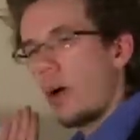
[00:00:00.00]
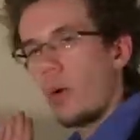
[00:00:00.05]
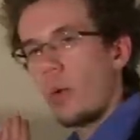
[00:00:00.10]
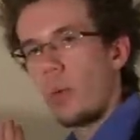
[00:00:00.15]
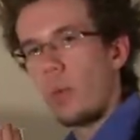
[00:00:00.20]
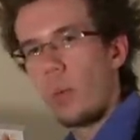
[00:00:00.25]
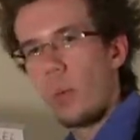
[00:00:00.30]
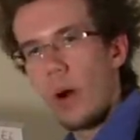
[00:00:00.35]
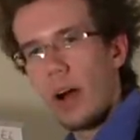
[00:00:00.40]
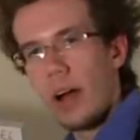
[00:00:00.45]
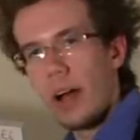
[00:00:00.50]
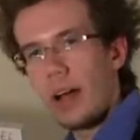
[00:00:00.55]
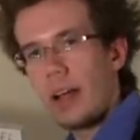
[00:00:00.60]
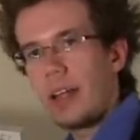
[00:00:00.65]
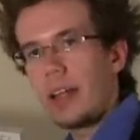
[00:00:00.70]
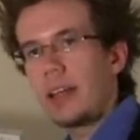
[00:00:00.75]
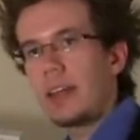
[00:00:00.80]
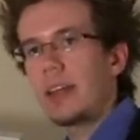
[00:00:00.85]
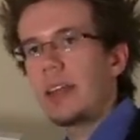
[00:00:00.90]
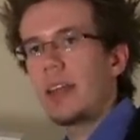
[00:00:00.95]

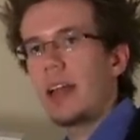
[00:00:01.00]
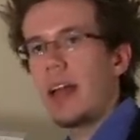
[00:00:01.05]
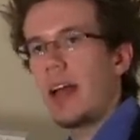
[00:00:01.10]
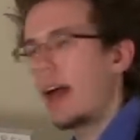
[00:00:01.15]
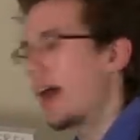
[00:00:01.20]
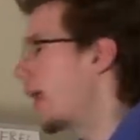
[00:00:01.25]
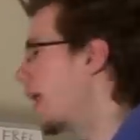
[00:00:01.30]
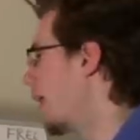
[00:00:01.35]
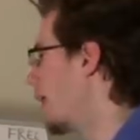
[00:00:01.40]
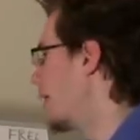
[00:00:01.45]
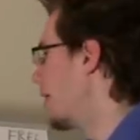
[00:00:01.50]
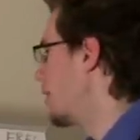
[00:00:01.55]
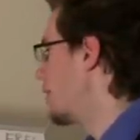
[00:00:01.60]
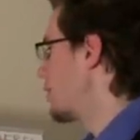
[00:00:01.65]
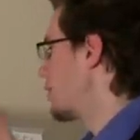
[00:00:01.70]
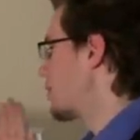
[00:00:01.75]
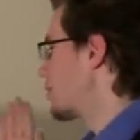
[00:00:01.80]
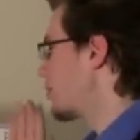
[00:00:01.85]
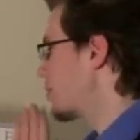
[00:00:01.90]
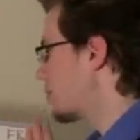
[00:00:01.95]
1 and,
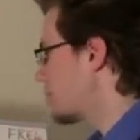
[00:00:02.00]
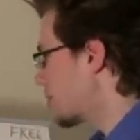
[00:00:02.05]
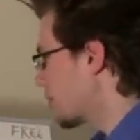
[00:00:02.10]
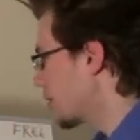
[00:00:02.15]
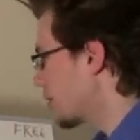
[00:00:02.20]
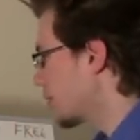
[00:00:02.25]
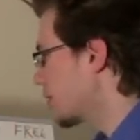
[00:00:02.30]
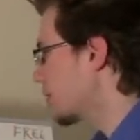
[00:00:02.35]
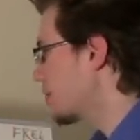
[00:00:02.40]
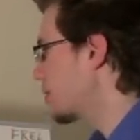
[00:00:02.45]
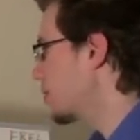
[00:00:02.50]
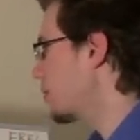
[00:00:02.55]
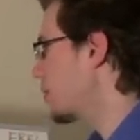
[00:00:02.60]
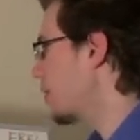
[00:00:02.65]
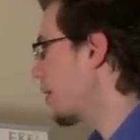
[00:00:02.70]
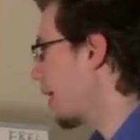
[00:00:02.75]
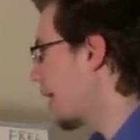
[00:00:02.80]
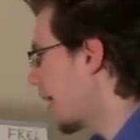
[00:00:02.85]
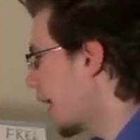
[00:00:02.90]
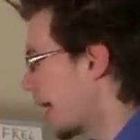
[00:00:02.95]
2
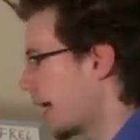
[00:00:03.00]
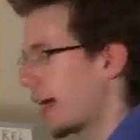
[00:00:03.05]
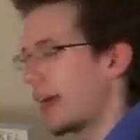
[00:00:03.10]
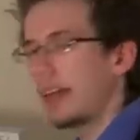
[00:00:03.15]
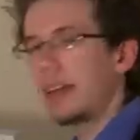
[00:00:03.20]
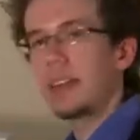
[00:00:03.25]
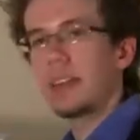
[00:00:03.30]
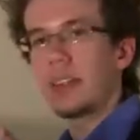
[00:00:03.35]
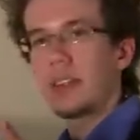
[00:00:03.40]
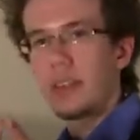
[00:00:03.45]
and,